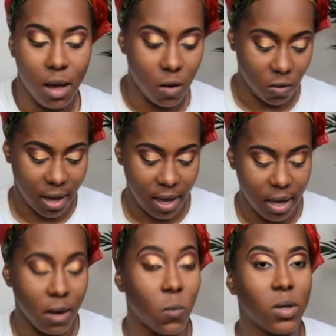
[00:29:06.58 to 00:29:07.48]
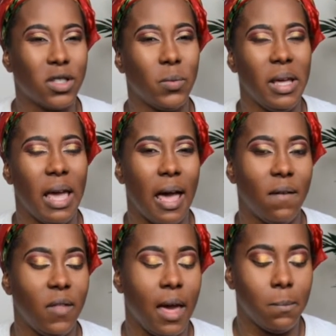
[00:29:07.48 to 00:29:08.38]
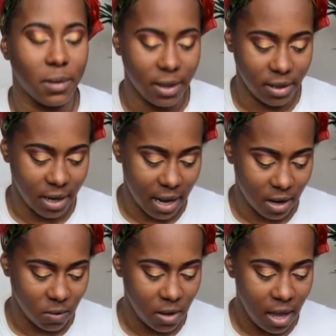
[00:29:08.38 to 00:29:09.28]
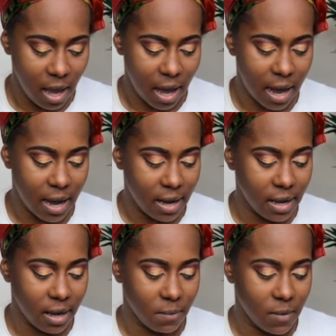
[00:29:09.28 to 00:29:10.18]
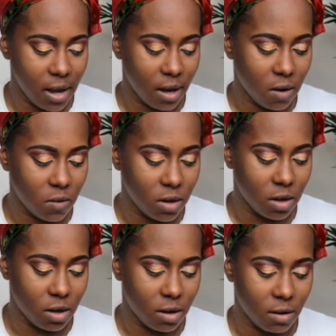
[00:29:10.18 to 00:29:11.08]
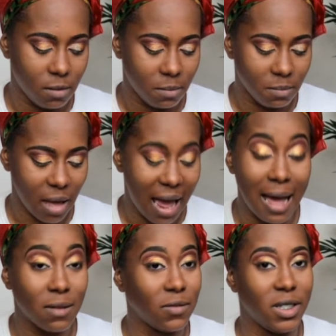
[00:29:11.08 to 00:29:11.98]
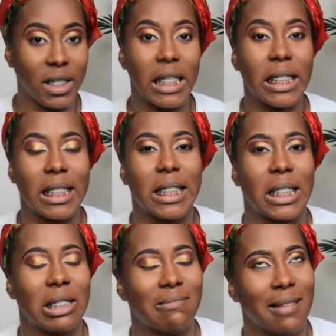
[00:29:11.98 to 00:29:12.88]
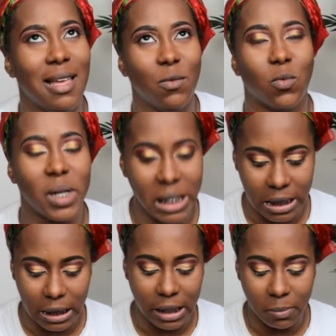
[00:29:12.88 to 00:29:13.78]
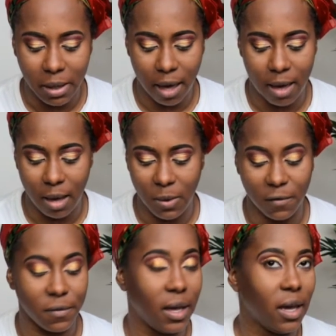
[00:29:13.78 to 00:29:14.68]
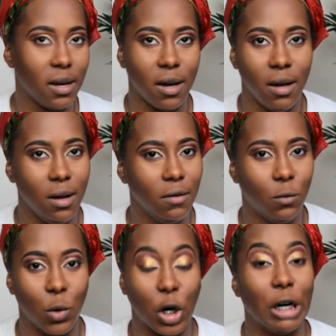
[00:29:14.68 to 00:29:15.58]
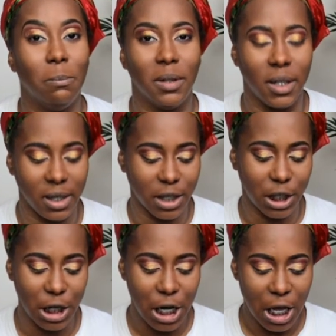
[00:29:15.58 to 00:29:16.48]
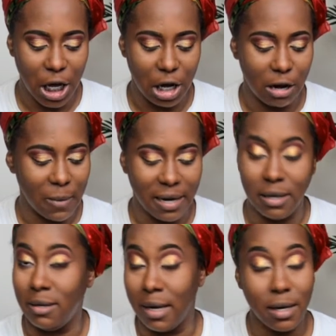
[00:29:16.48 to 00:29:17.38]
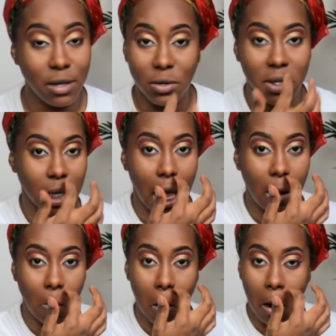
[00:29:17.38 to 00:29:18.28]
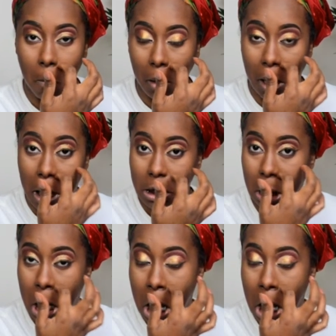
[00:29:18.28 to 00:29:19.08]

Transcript: Okay, and once we have that blended out, I am now I've just recently became a fan of wearing blush. I didn't used to like wearing blush